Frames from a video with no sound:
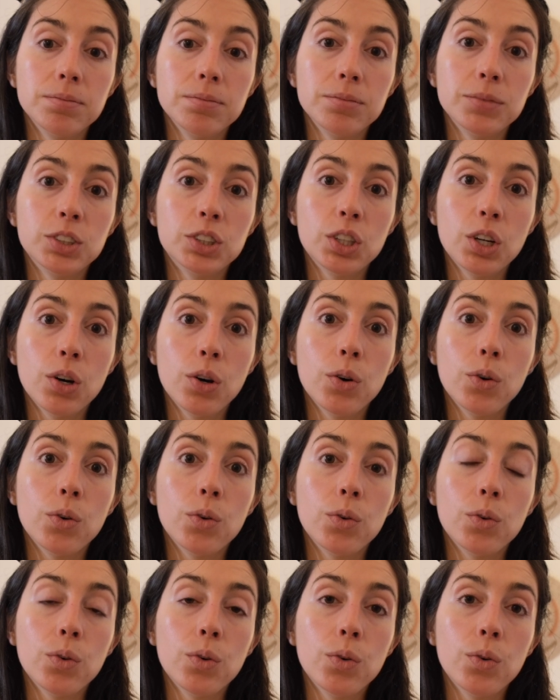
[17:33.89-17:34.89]

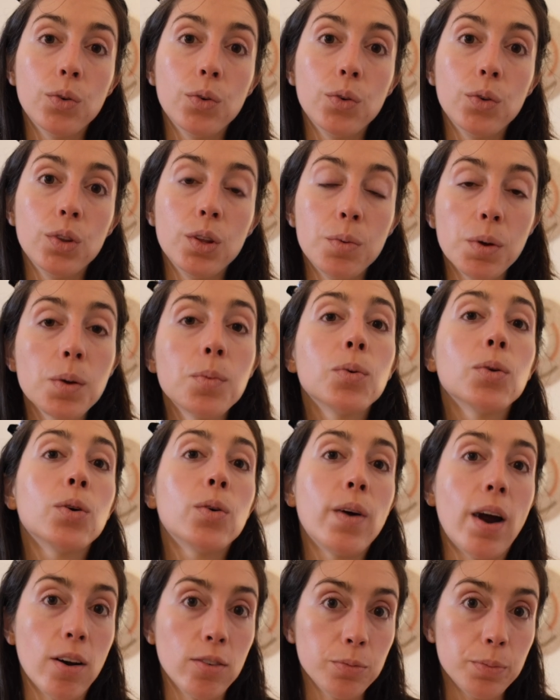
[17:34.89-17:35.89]
So the people
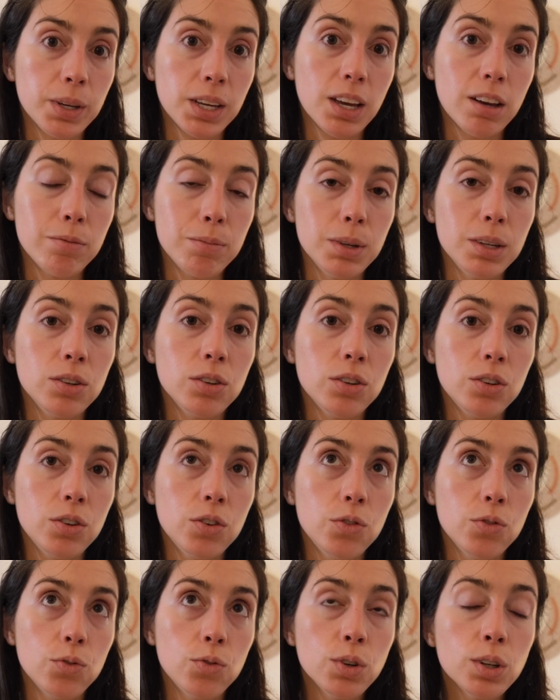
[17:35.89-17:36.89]
around me have been
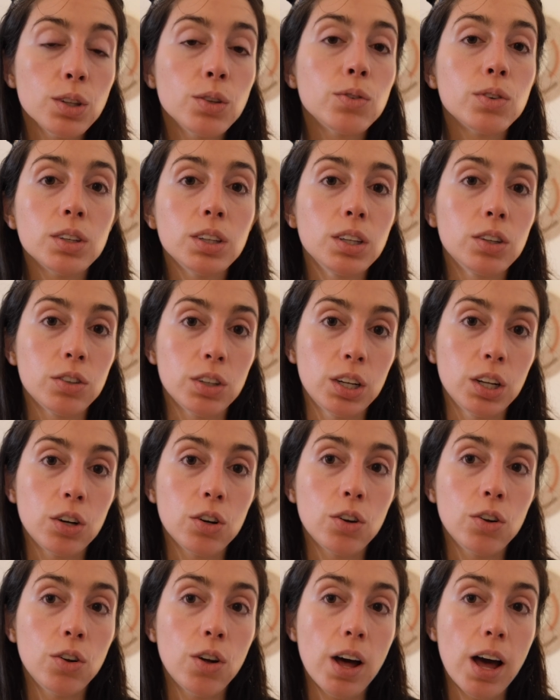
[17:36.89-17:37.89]
really, really
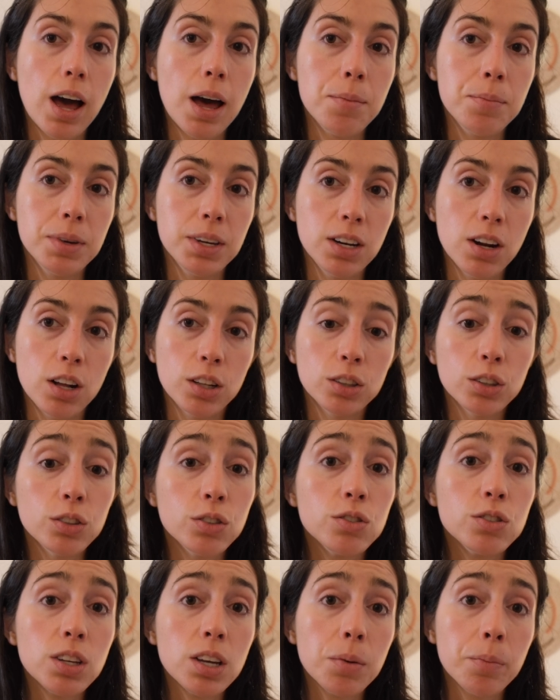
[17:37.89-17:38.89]
critical at me not
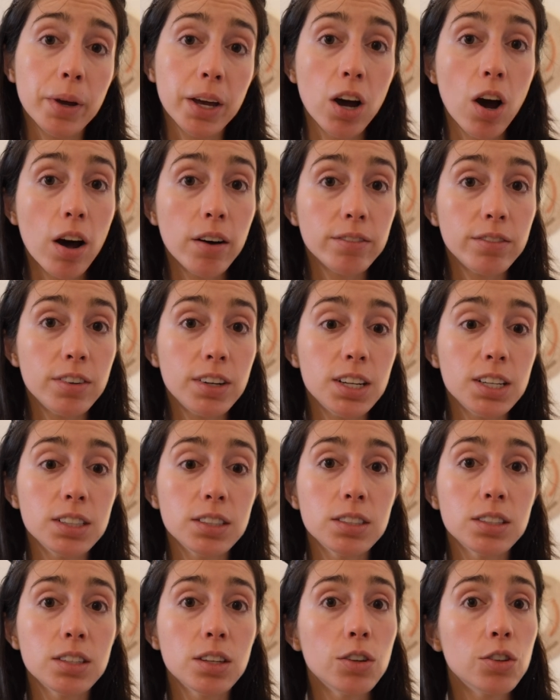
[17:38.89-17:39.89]
losing my
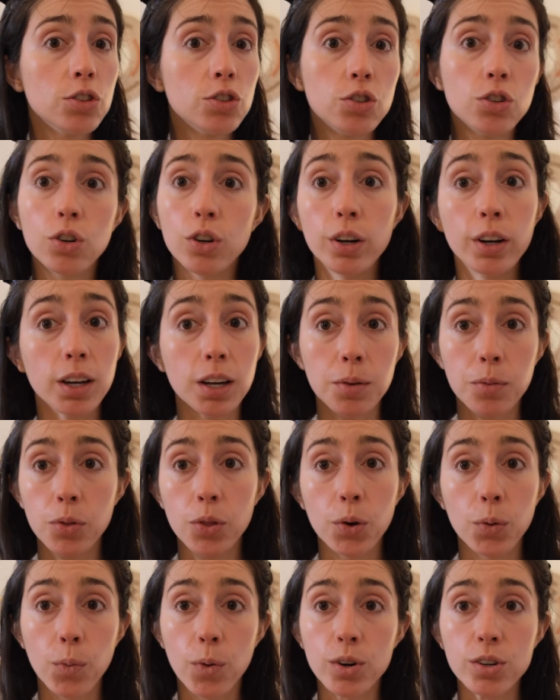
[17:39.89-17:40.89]
confidence during
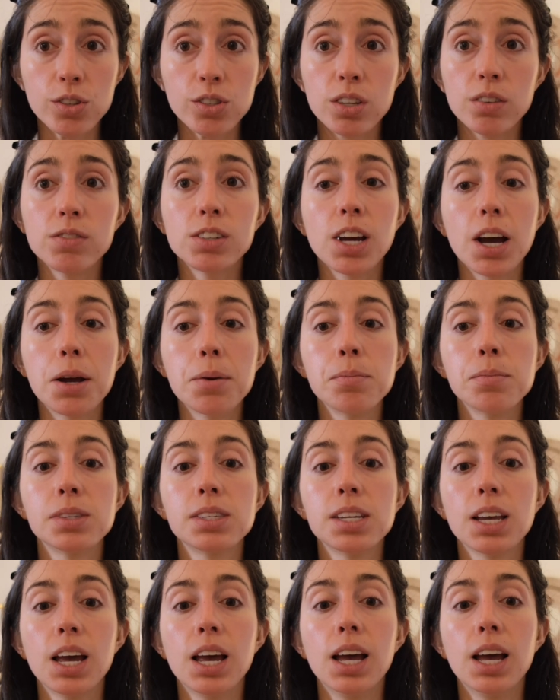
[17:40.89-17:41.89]
the worst of
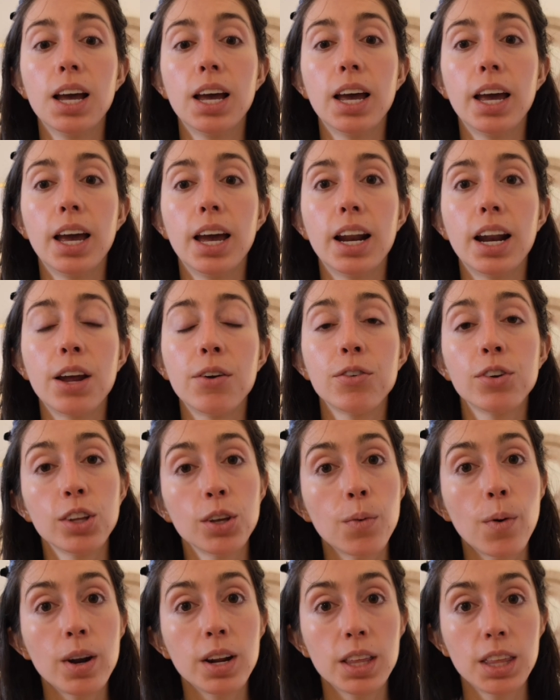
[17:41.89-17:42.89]
times, and I really
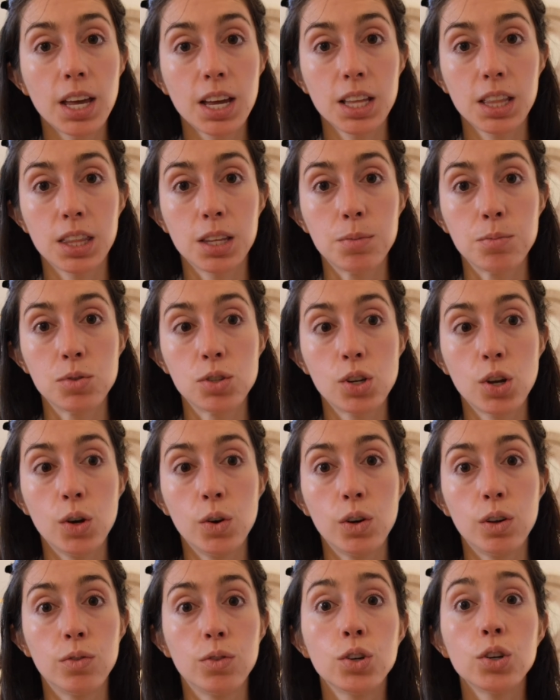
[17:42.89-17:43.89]
want to thank them. So
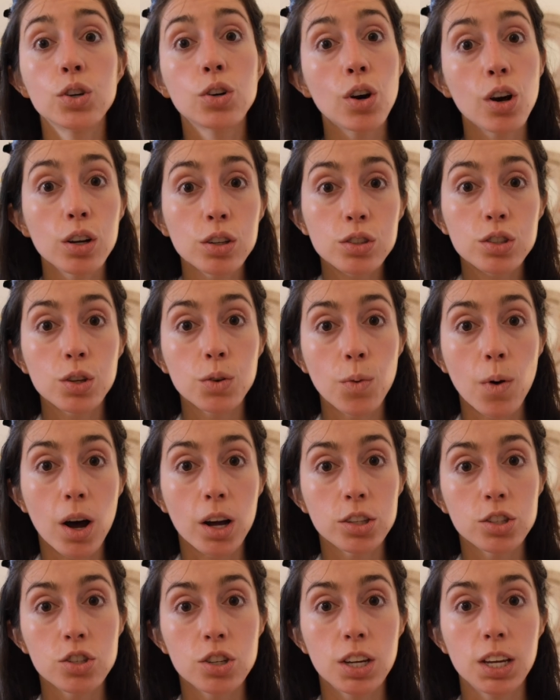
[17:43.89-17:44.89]
if you're also
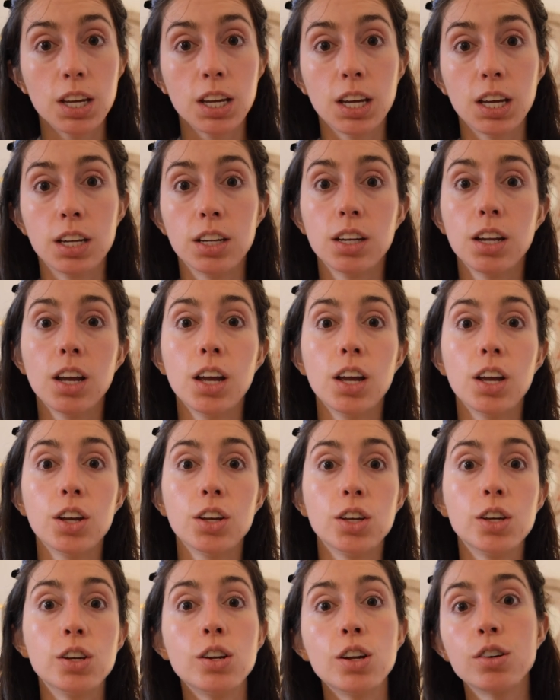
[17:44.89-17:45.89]
watching and
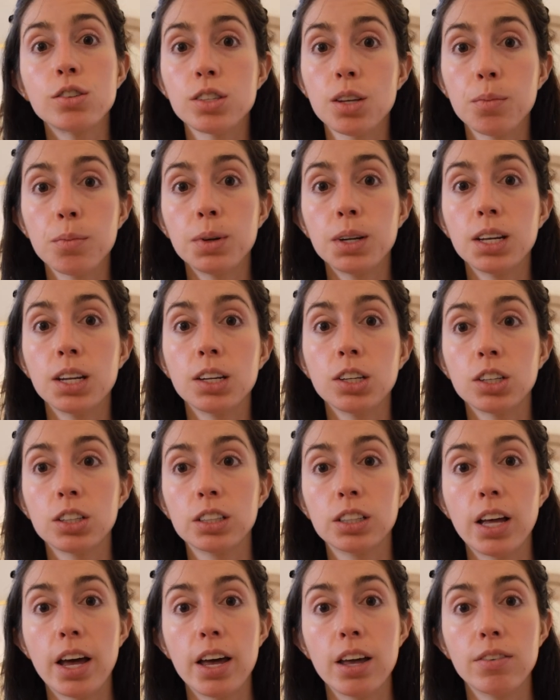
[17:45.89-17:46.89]
you know somebody in your
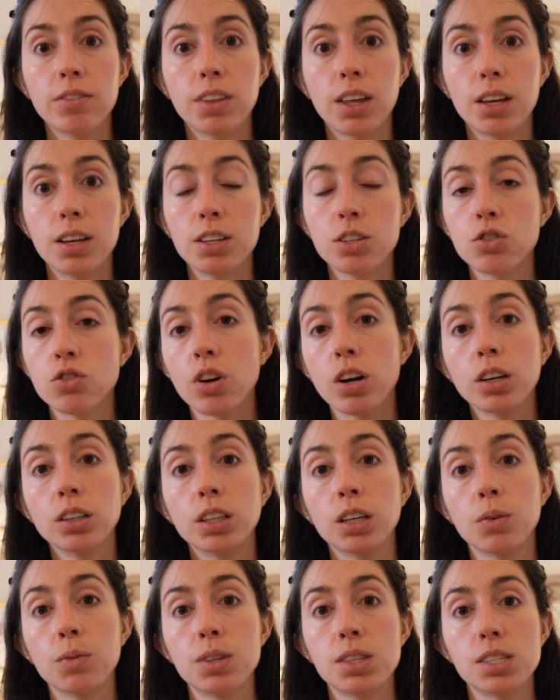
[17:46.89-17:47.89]
life that is
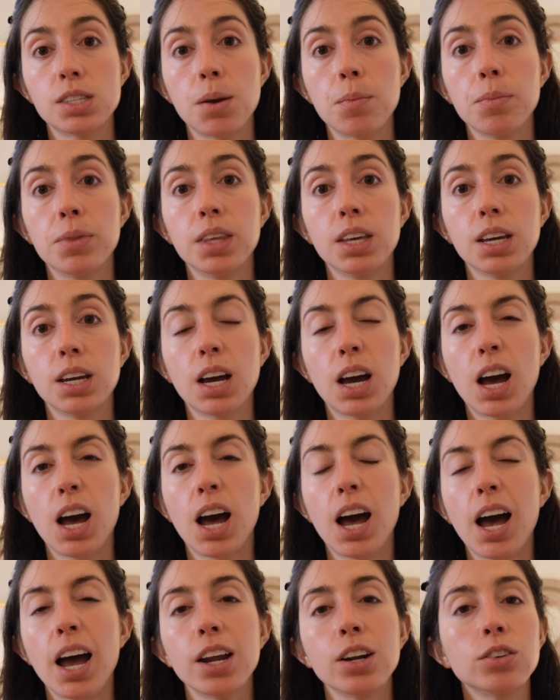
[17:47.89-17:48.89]
struggling with something,
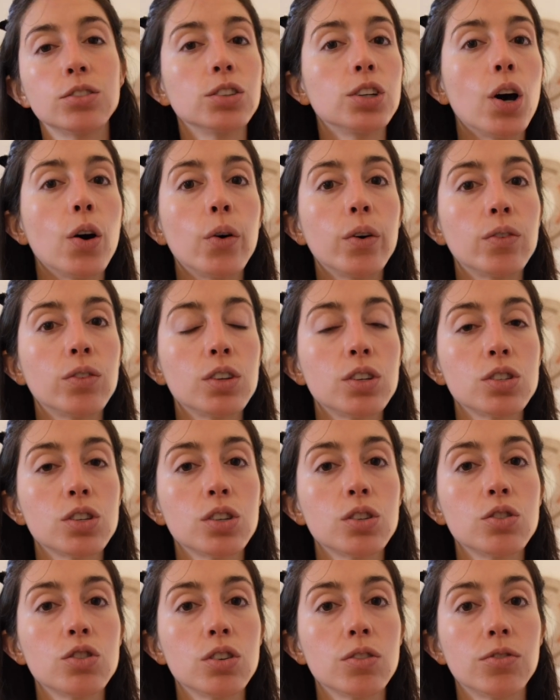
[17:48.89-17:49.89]
I don't know if the
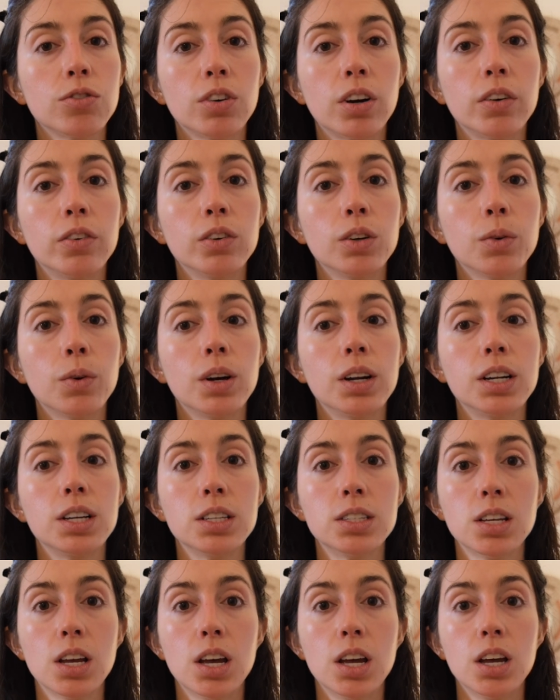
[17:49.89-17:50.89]
solution for everyone
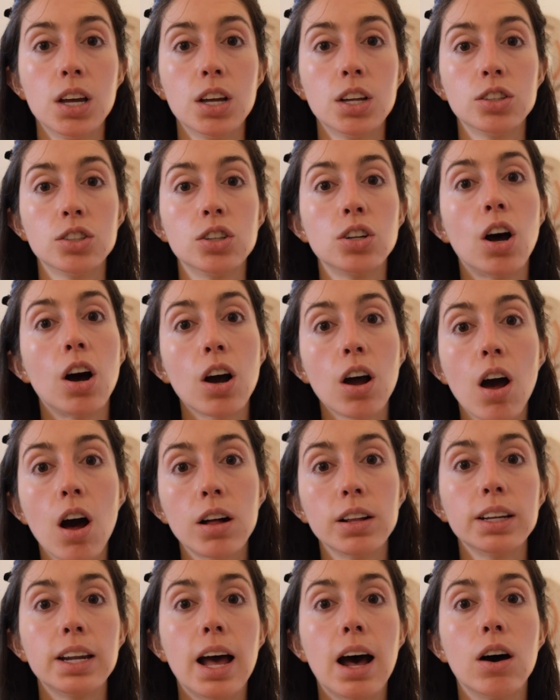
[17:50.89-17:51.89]
is to not
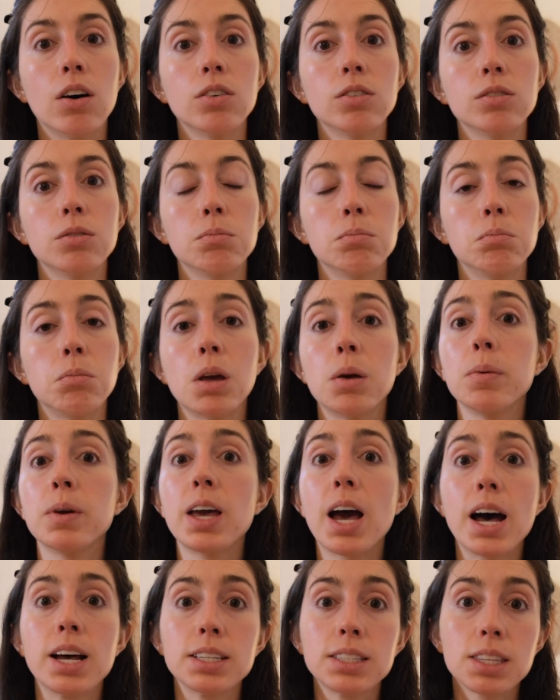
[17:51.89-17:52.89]
call it out. Maybe
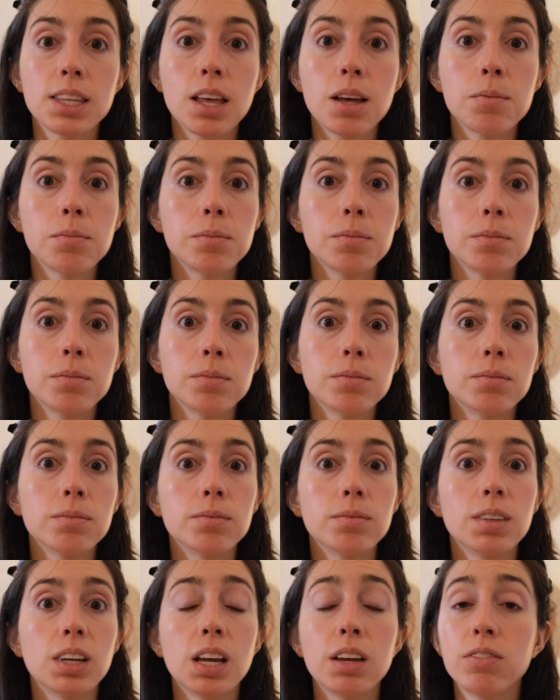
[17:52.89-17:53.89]
ask them
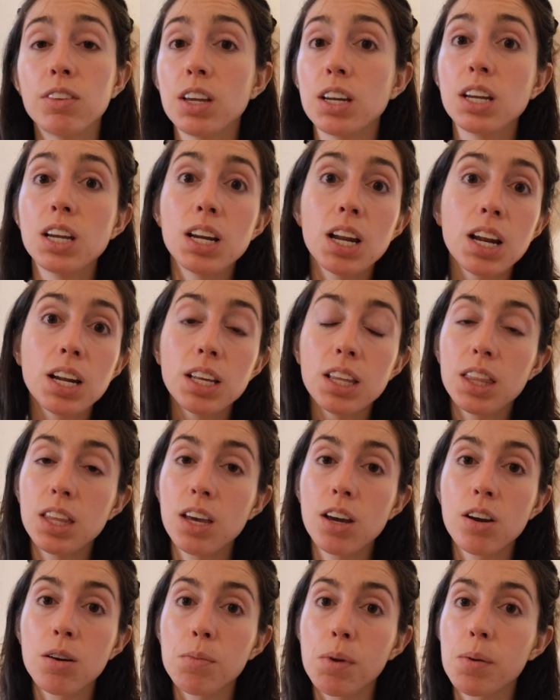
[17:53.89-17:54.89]
if they need
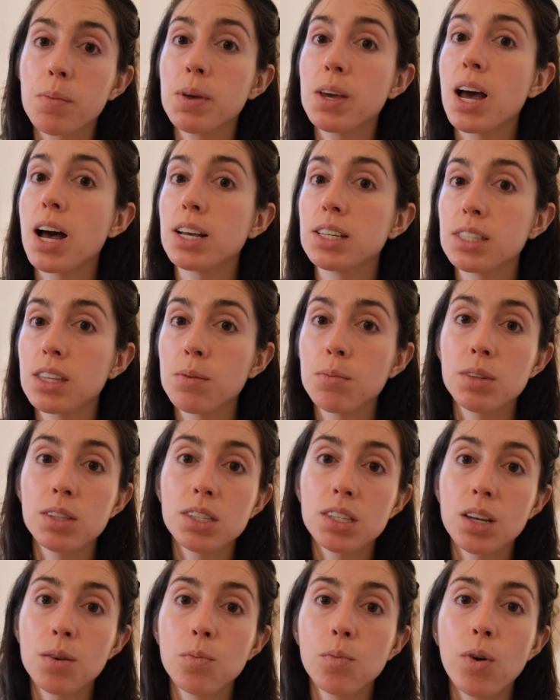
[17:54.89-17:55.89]
anything, or maybe ask them in
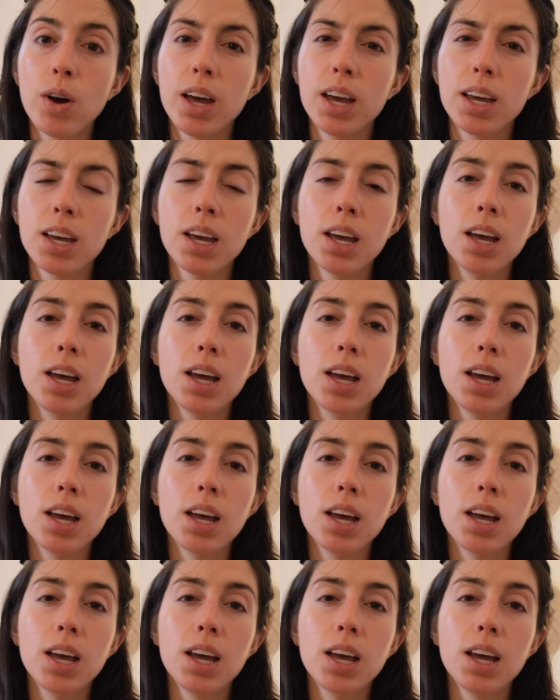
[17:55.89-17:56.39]
some way.